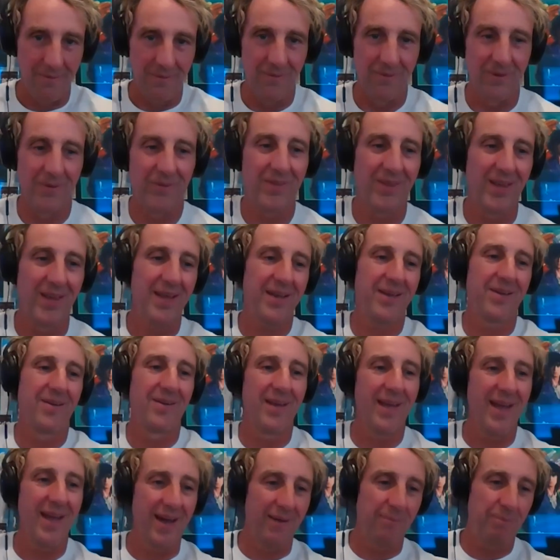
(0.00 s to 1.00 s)
Well, thank
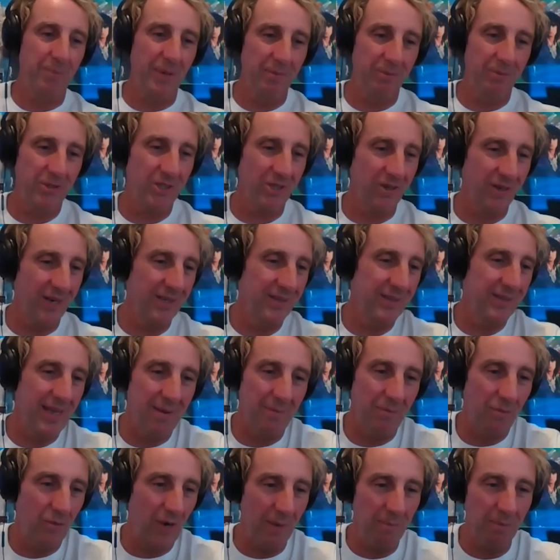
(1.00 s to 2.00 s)
you. Yeah, people should go out
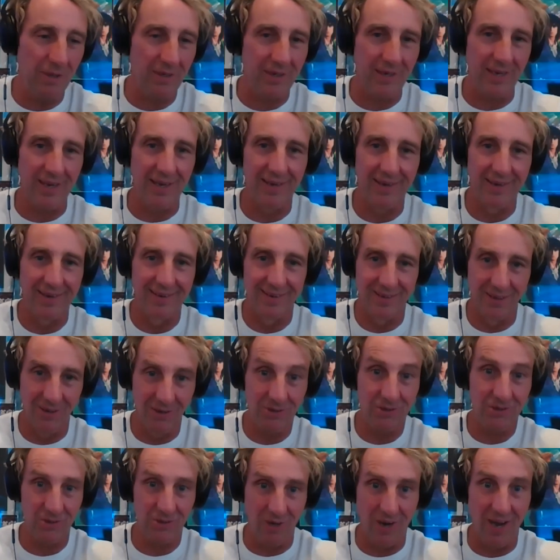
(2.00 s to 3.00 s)
and replicate it.
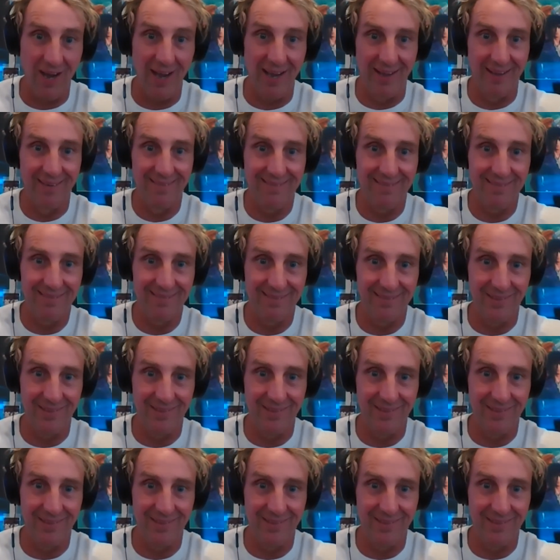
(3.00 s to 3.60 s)
Go try it.